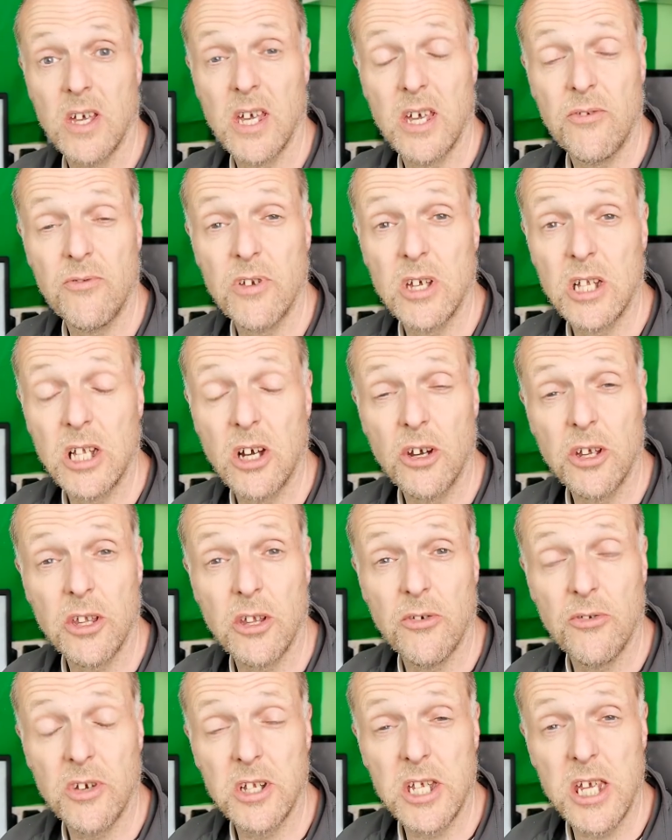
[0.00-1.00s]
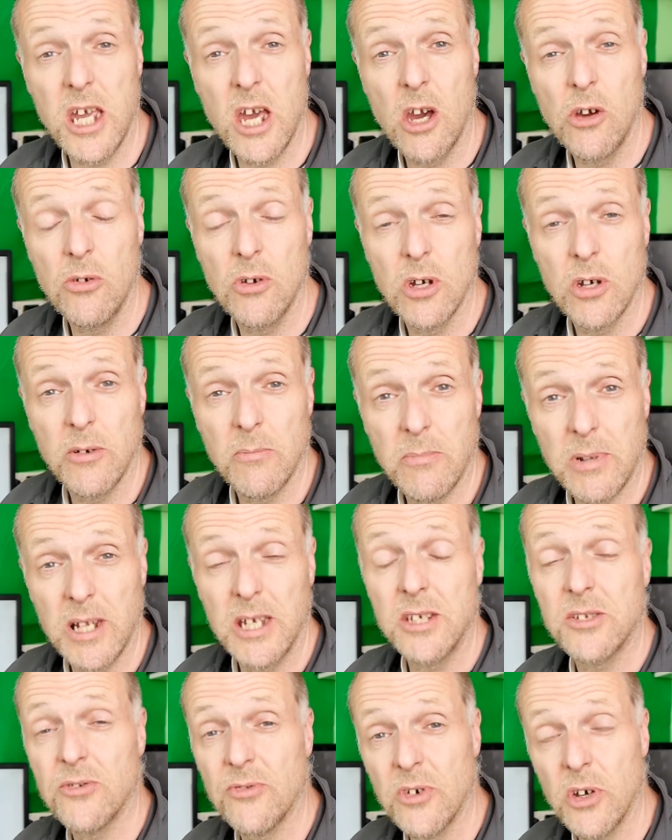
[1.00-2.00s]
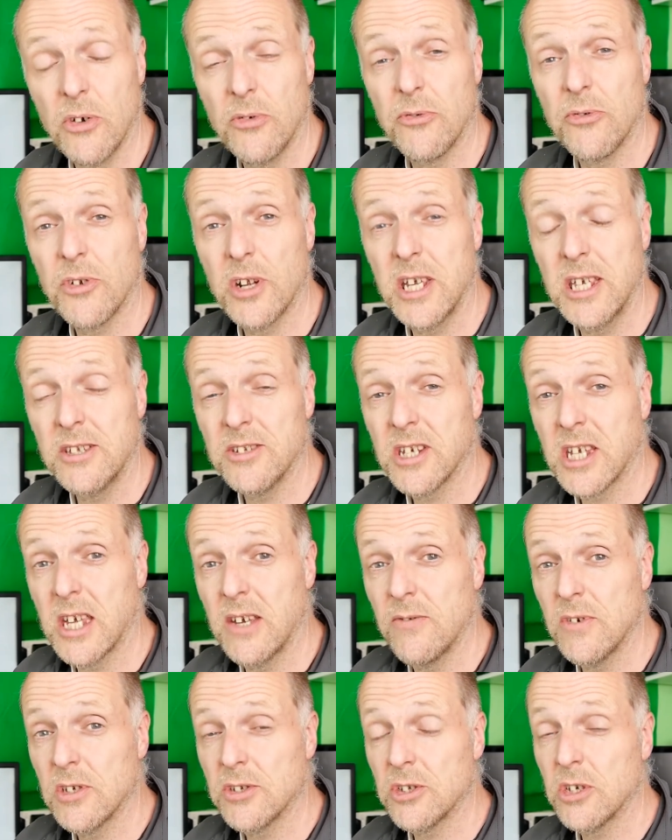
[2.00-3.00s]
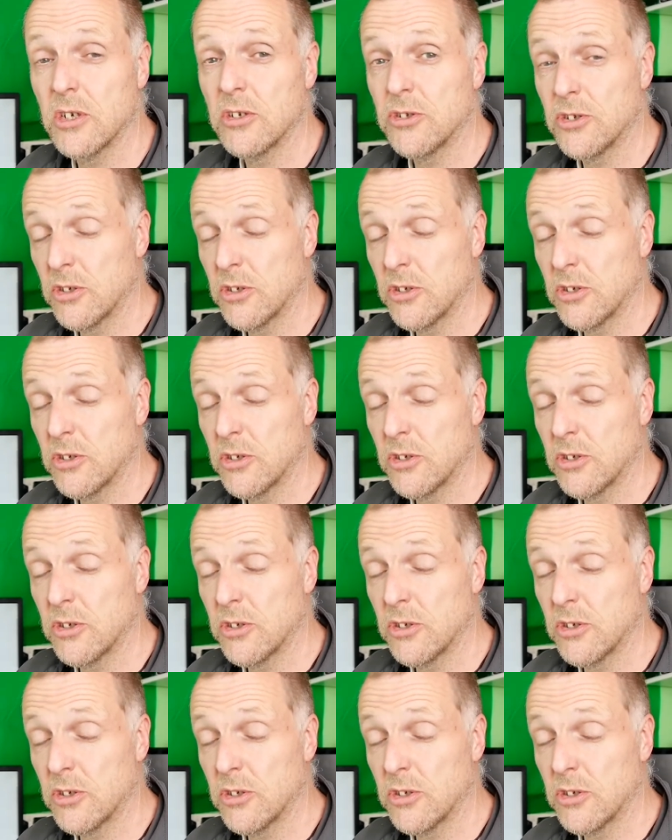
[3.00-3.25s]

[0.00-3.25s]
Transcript: If you like the video, please feel free to give us a